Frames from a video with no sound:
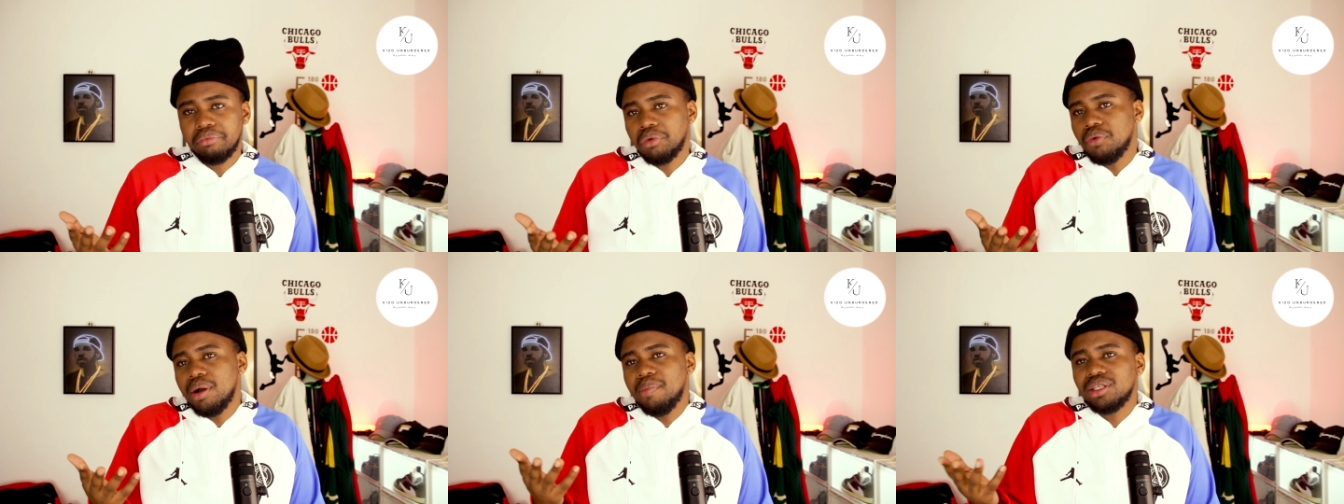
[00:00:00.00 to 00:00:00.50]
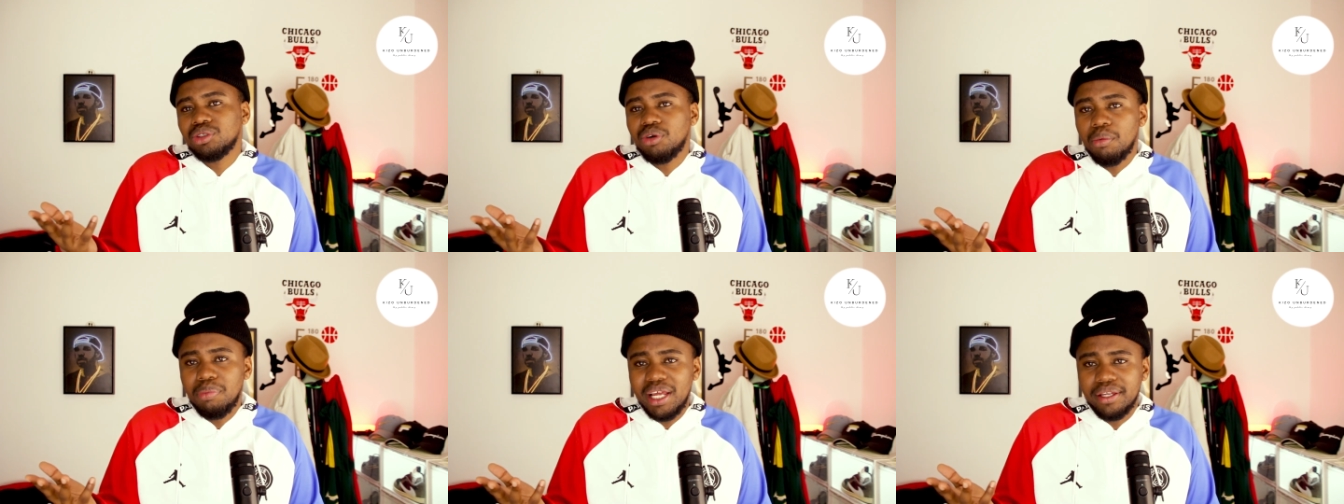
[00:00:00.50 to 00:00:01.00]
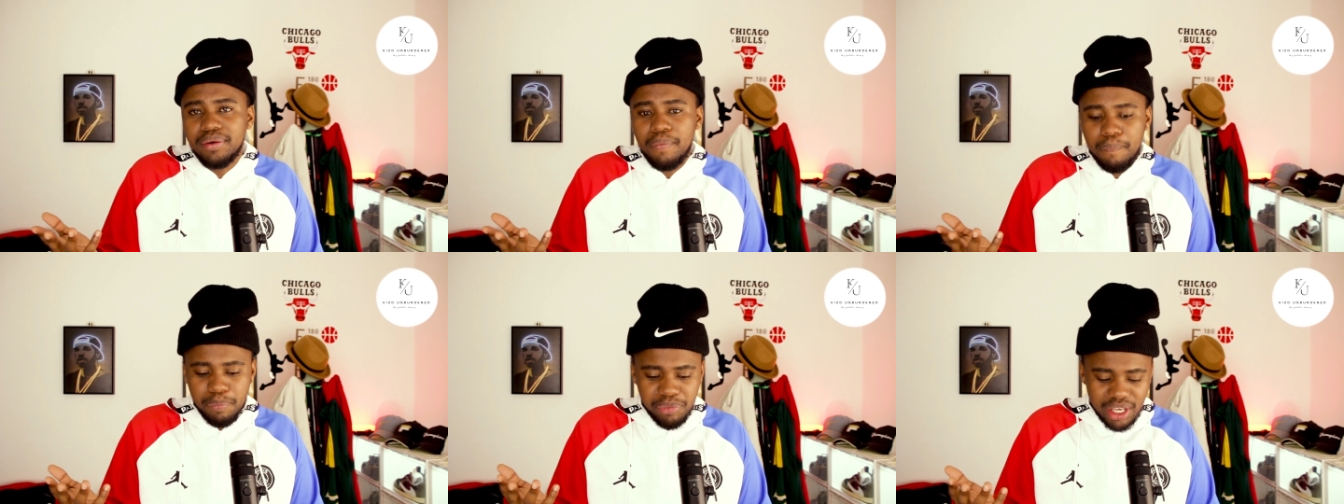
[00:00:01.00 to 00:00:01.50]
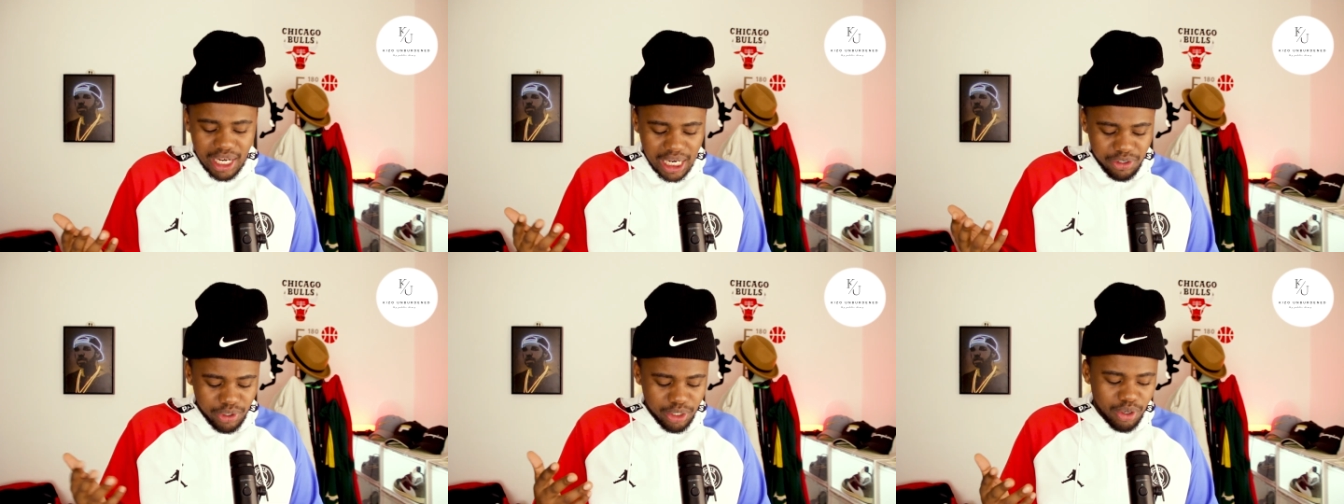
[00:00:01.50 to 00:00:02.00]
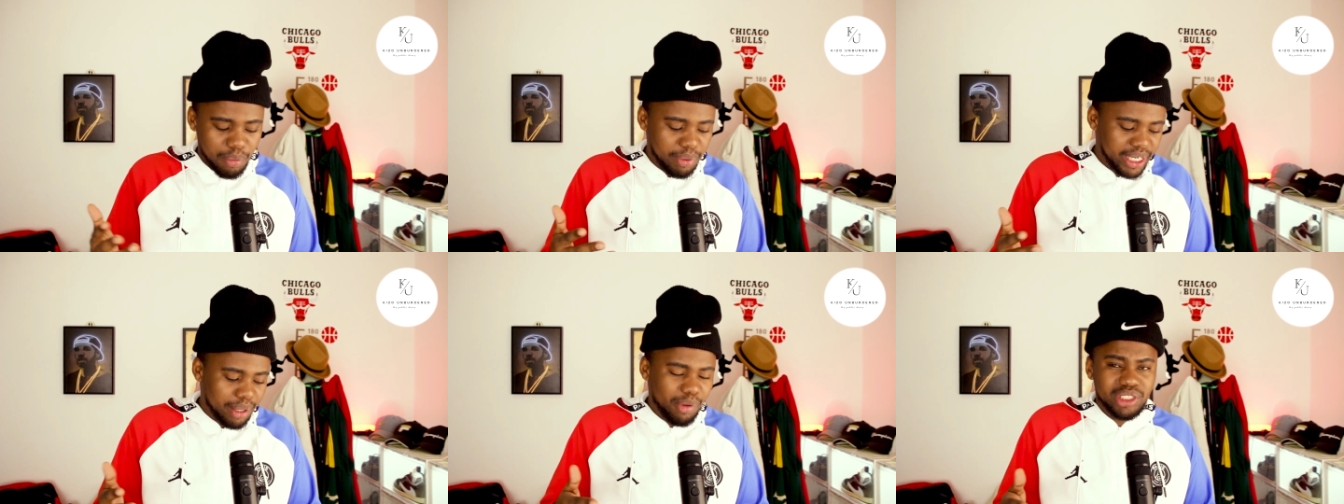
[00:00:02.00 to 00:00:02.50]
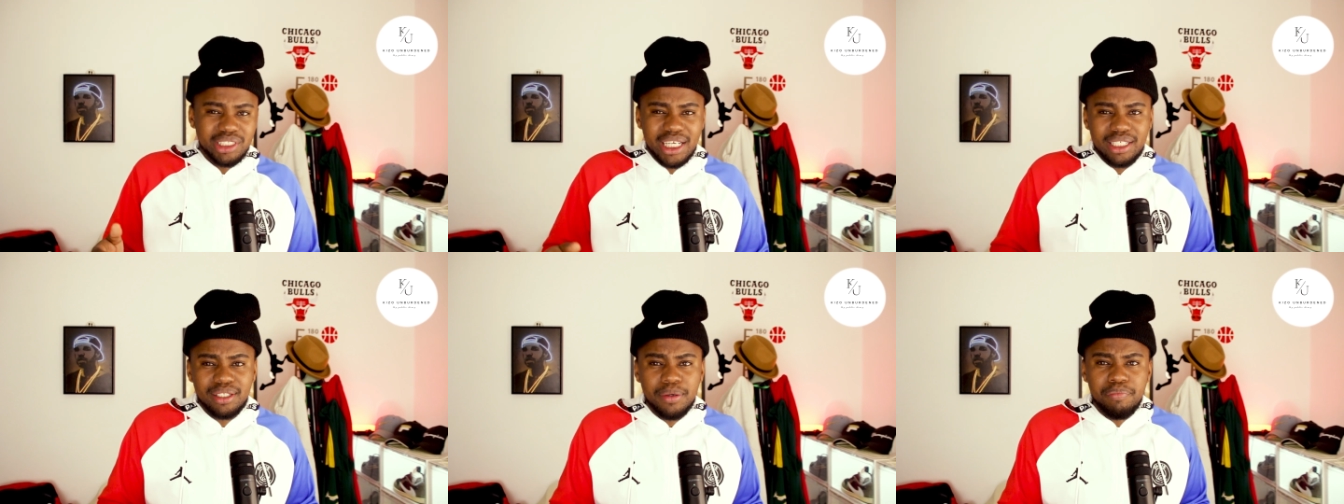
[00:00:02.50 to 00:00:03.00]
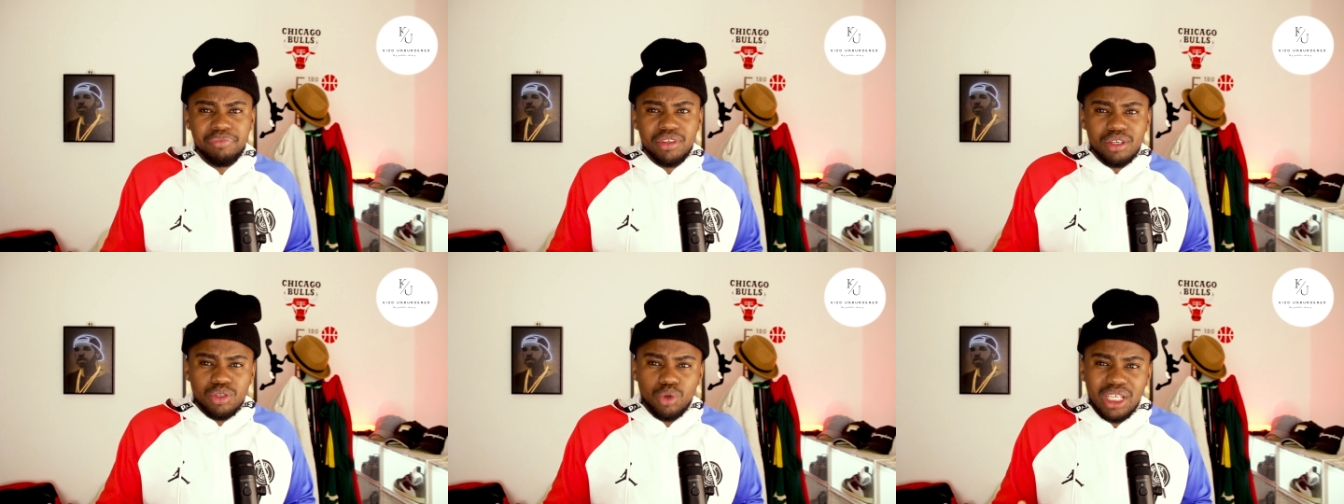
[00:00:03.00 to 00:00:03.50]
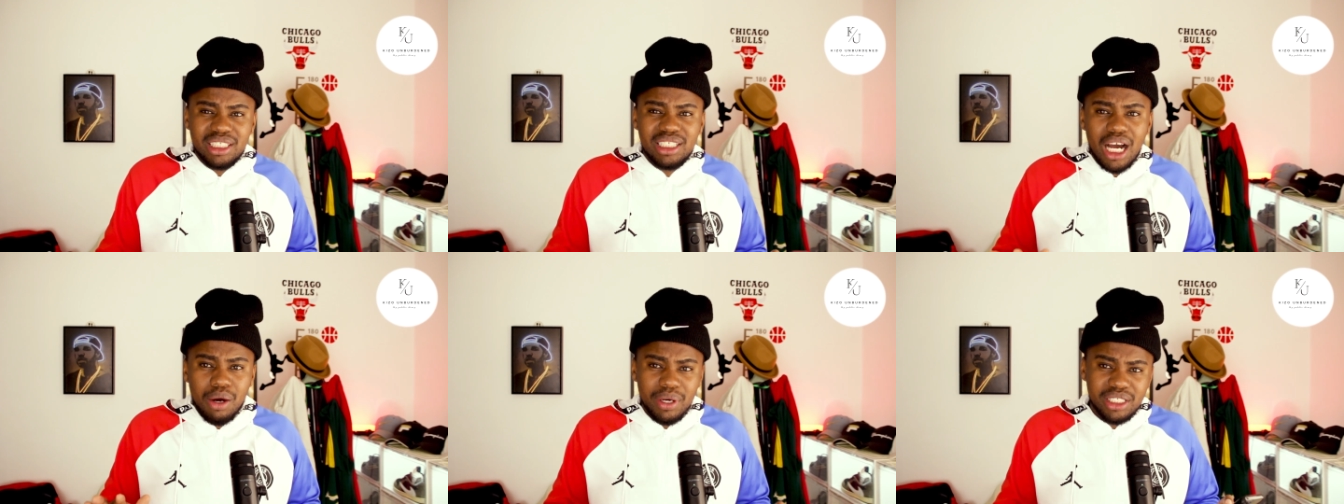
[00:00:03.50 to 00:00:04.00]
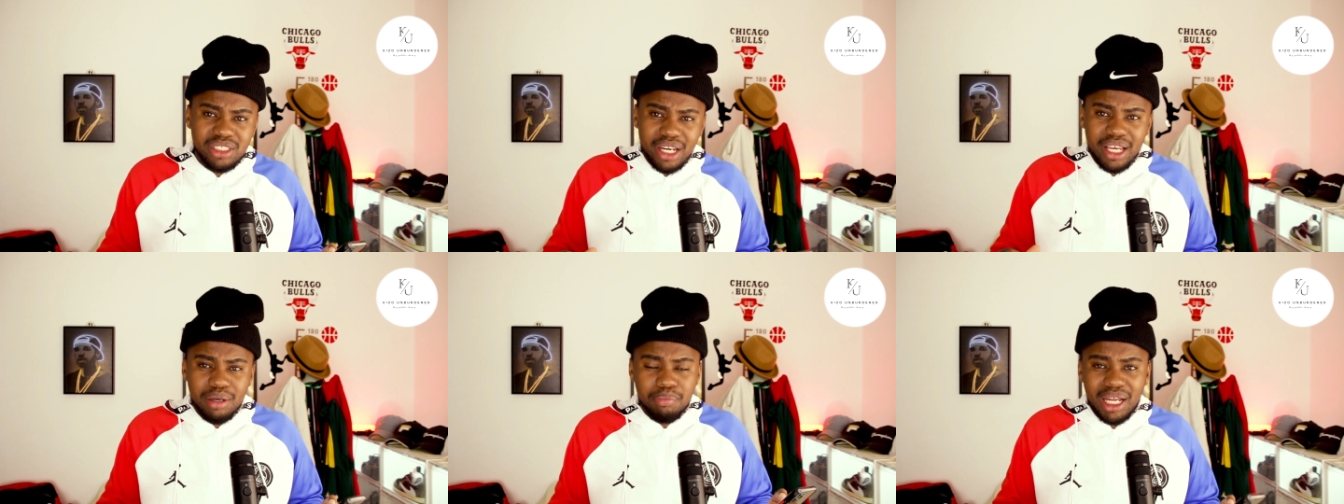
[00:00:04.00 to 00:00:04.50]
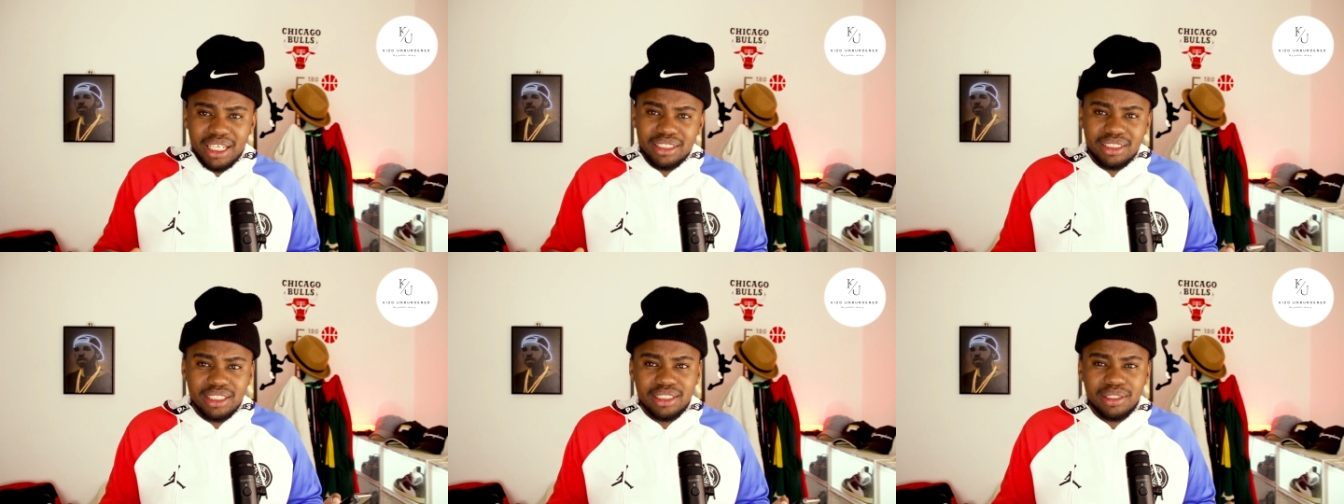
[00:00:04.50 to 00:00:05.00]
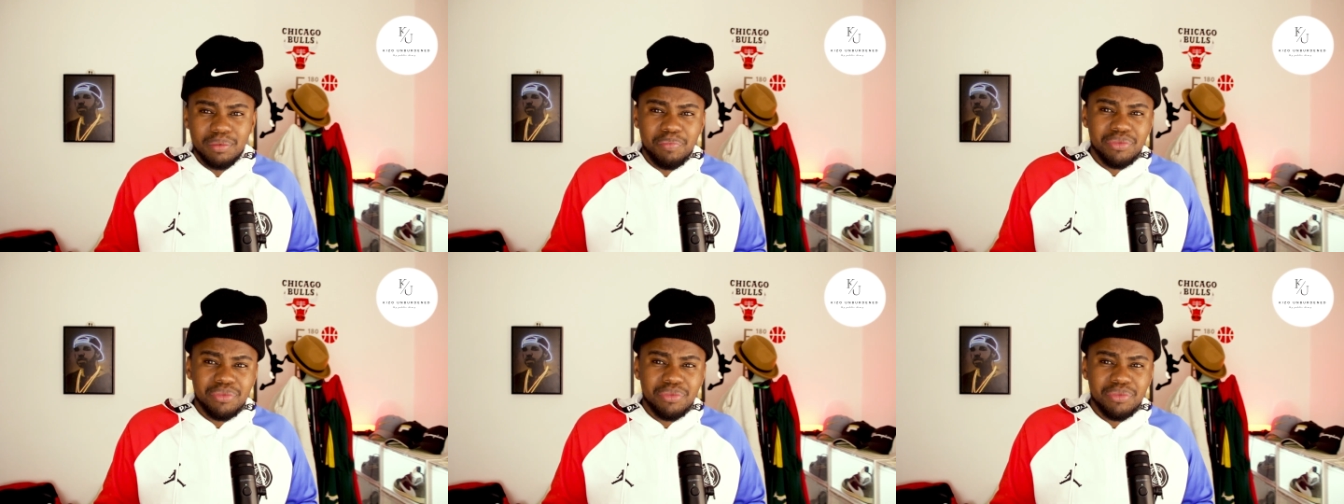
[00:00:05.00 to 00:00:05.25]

who am I to complain? Can't really complain about that. So that's how I try and balance it.